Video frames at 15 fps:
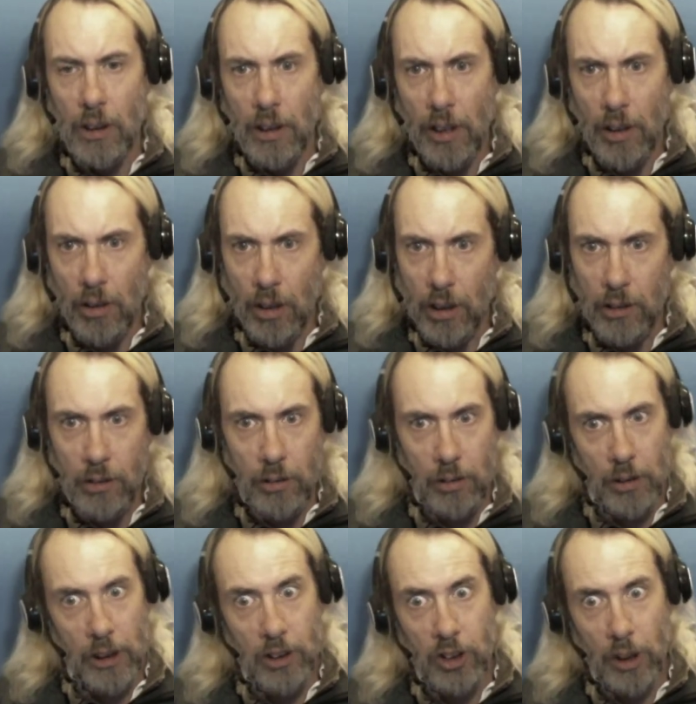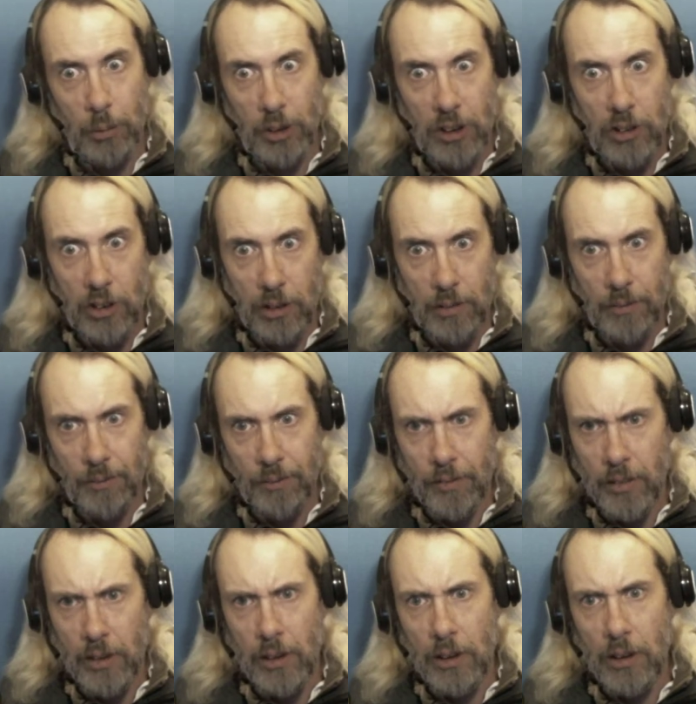There are exceptions,
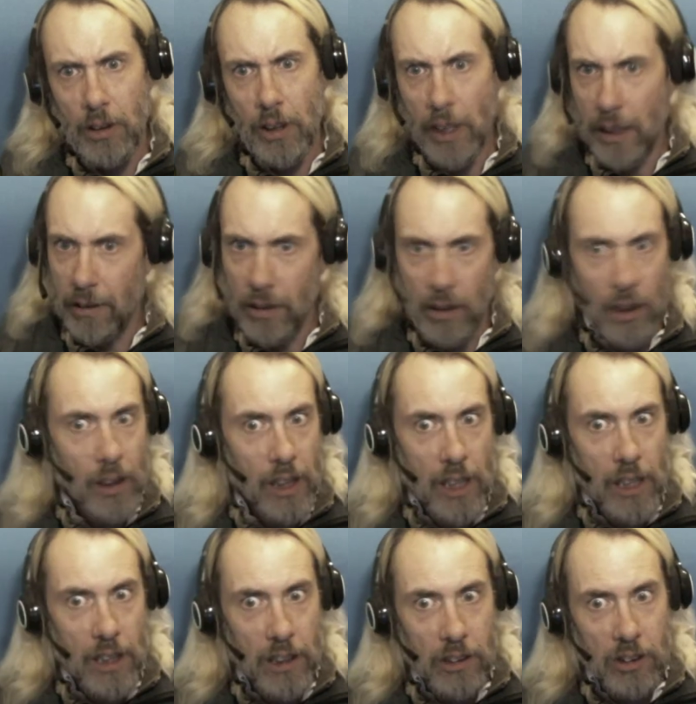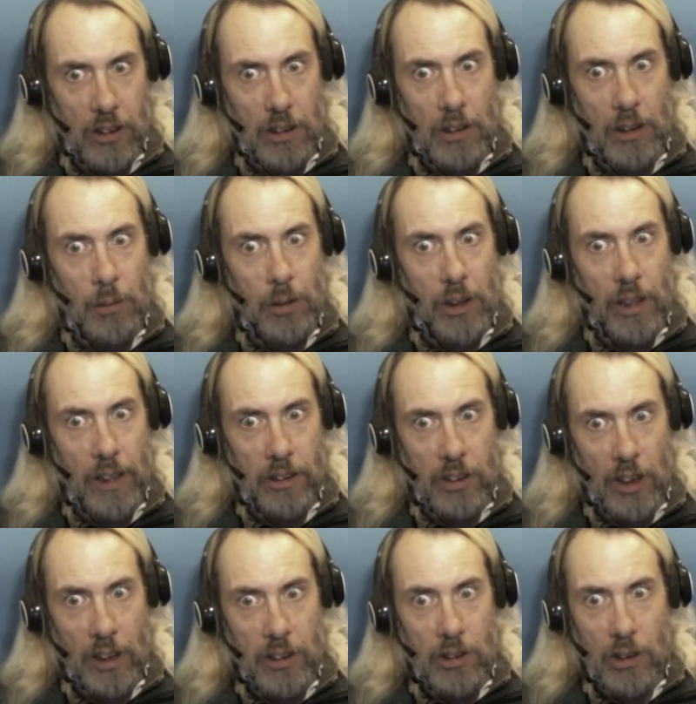and there are idiots in the Democrat
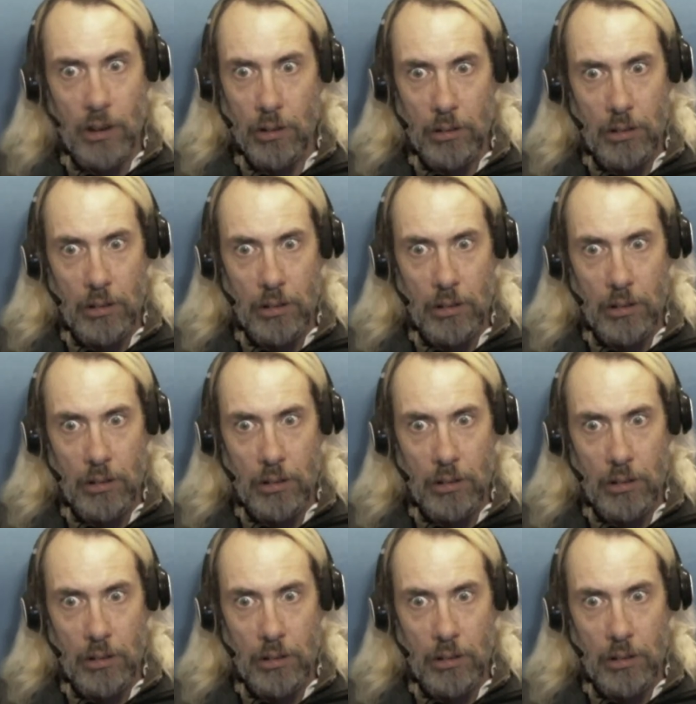side too.